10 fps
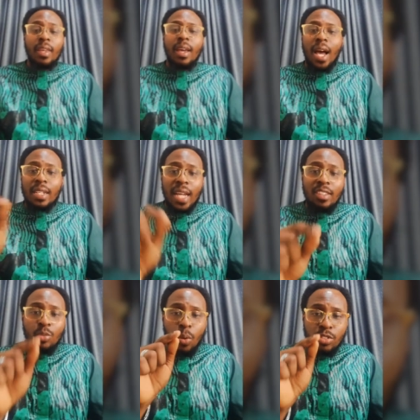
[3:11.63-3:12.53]
And that
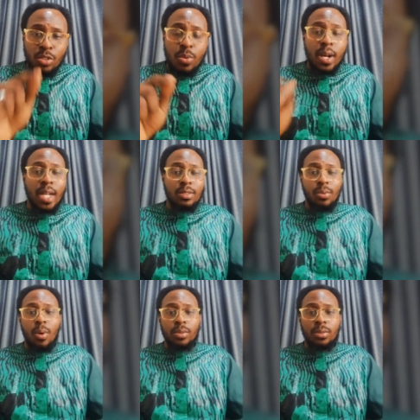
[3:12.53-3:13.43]
is what you can
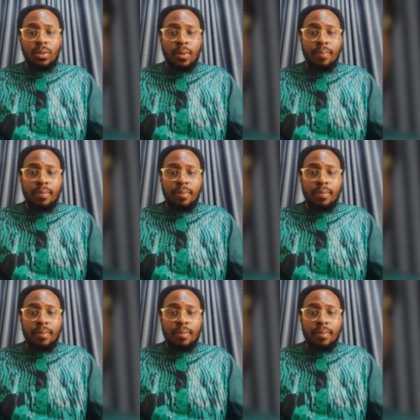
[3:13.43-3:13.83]
do also.